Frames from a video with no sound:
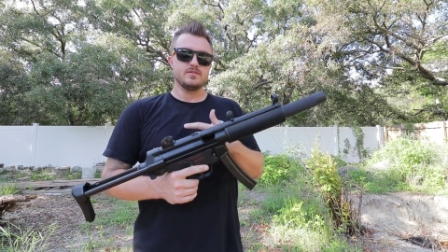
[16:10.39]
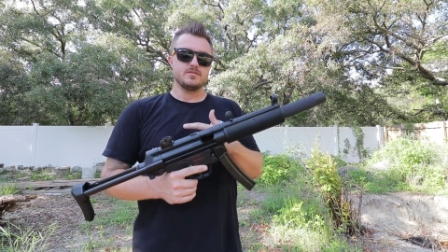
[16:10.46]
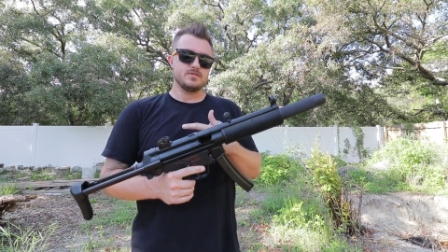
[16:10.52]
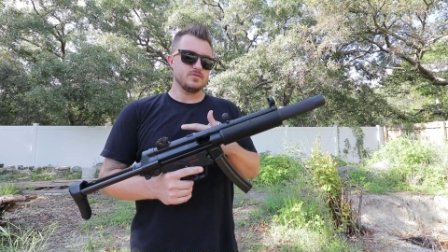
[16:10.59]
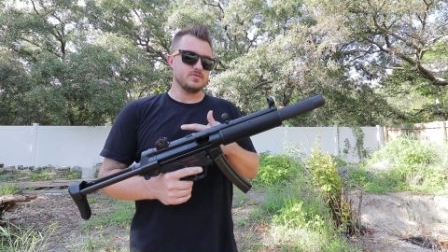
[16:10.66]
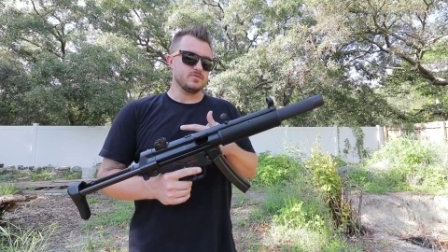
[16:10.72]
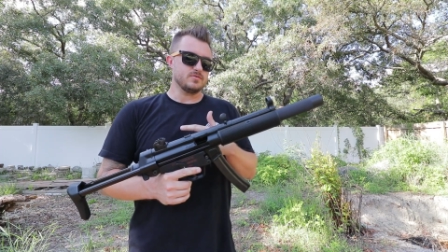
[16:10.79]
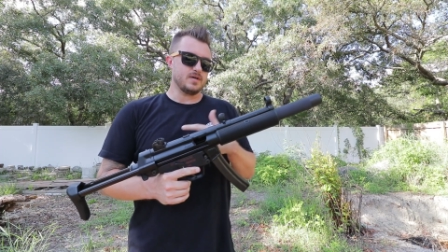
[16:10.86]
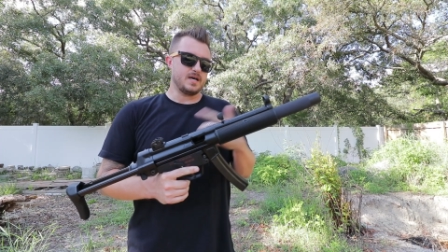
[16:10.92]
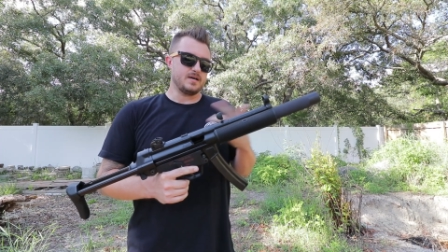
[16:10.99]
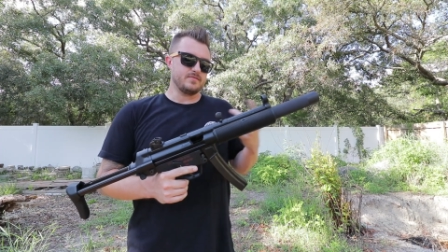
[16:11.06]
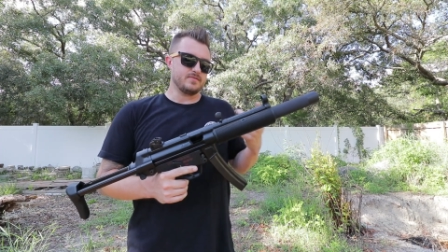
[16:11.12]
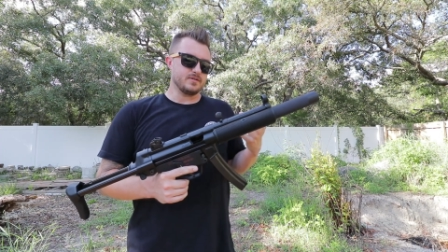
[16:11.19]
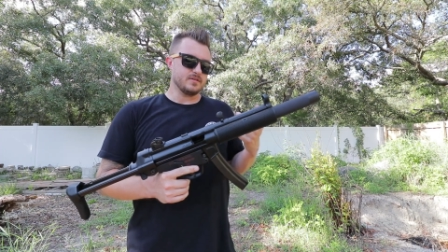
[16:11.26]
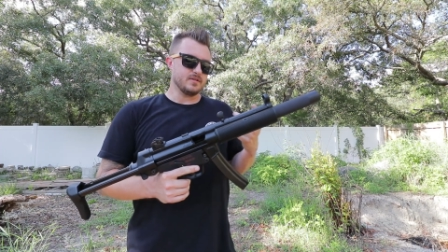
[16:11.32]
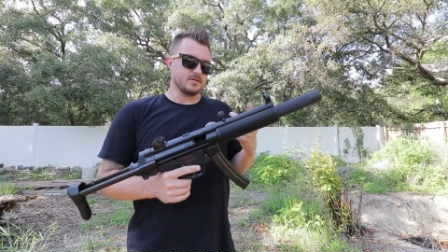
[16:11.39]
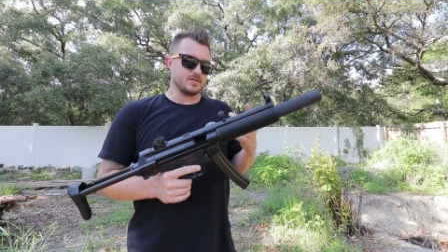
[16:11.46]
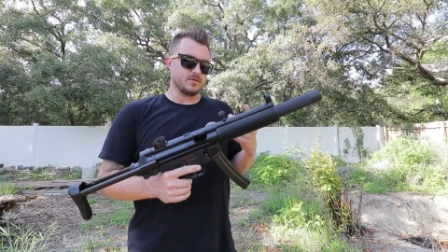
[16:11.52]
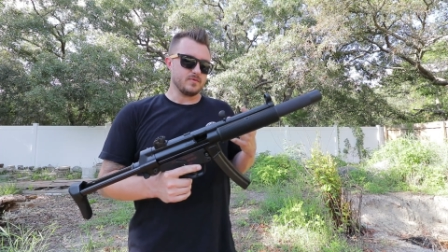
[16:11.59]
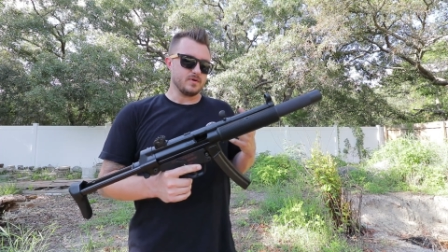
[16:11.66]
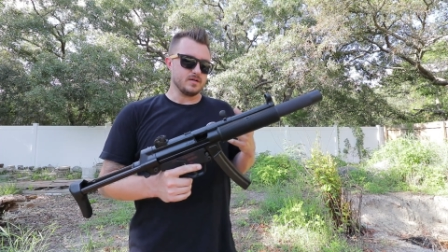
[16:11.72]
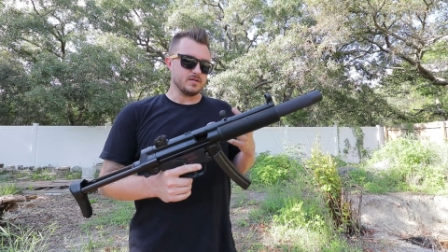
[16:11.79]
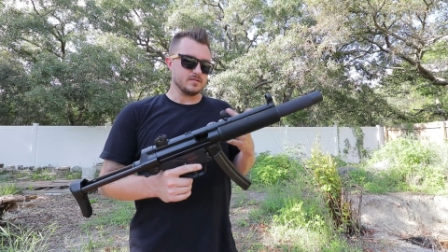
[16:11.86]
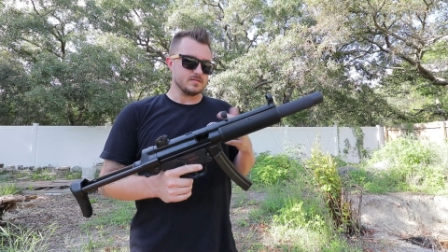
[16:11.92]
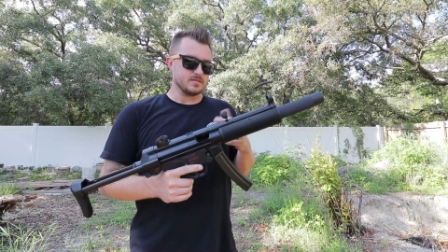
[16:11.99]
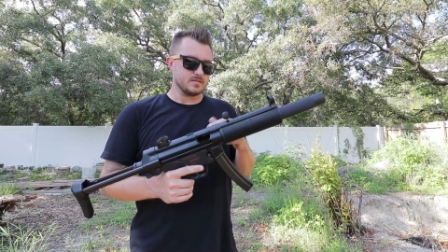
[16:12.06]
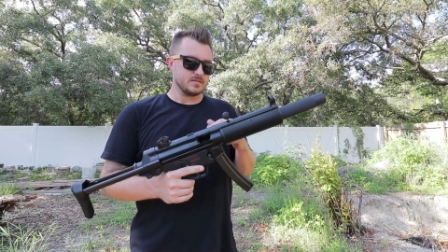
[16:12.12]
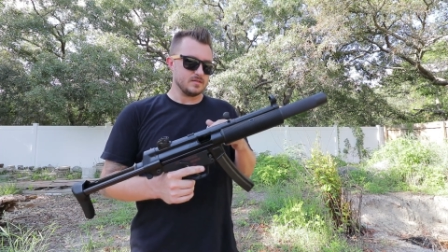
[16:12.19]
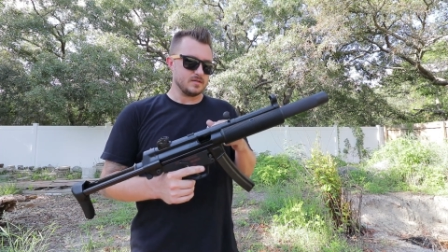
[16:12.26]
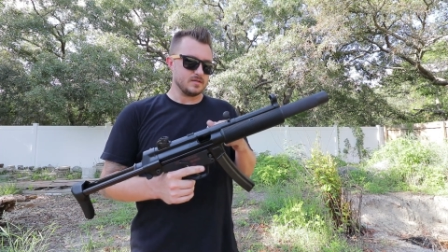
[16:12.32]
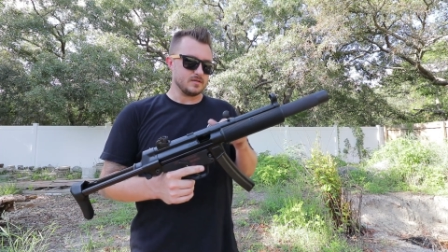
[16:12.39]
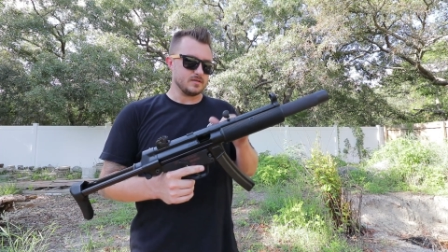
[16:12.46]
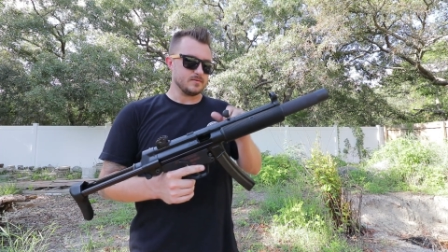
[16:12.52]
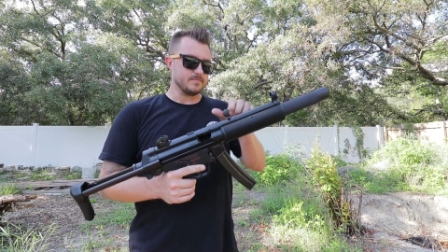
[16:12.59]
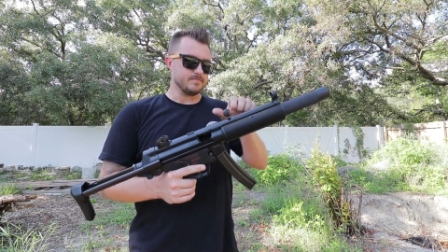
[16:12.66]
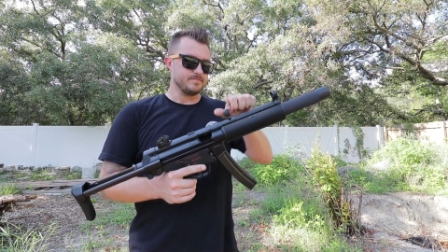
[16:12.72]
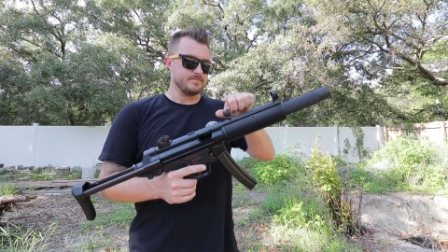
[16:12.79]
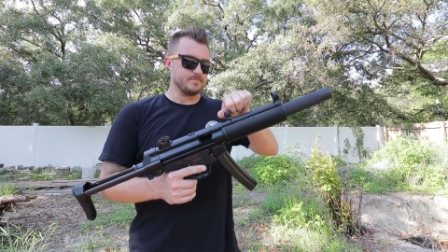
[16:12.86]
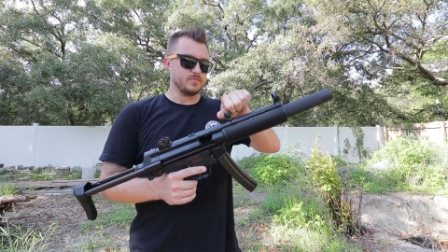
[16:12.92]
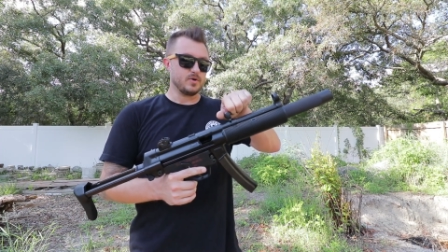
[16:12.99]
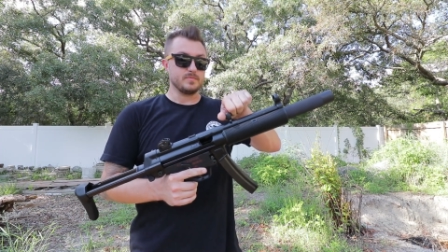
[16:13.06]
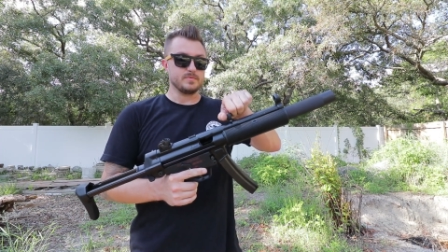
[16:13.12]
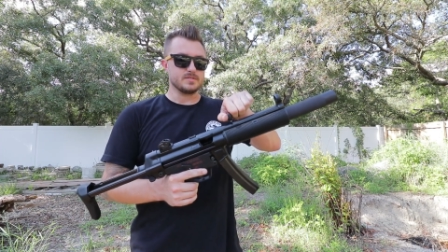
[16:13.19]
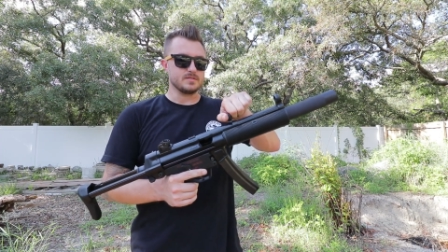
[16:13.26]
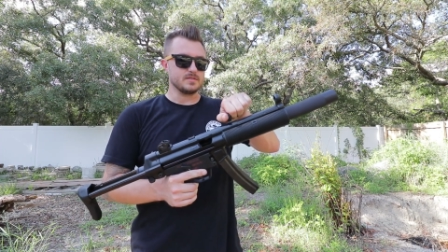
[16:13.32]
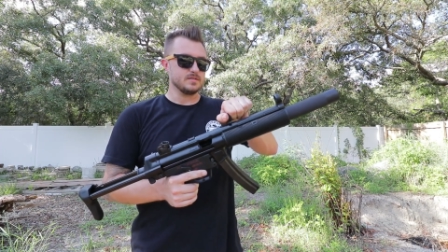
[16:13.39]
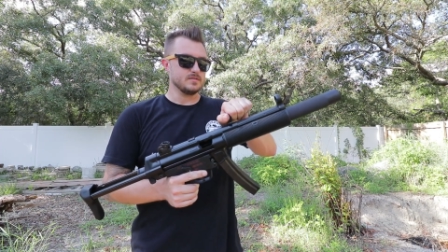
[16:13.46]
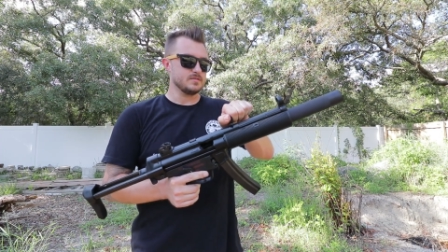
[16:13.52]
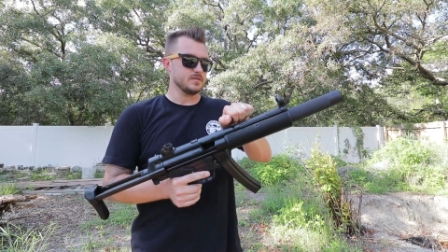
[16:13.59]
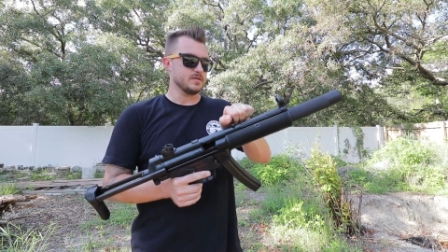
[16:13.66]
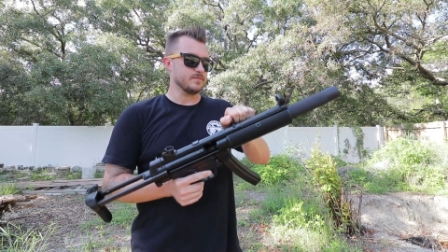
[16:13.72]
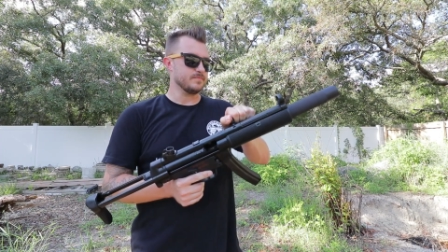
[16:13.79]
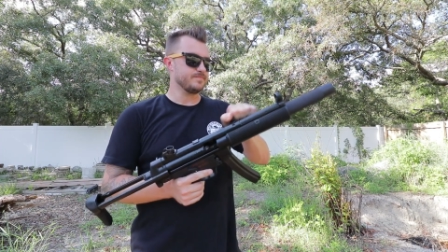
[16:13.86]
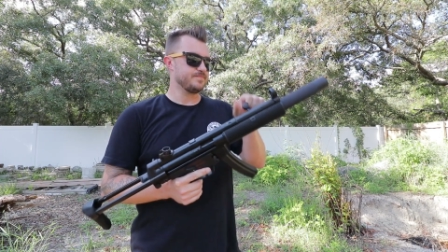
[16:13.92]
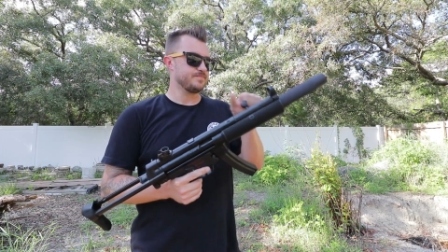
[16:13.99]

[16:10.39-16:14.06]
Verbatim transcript: to have good looking welds um, purposely so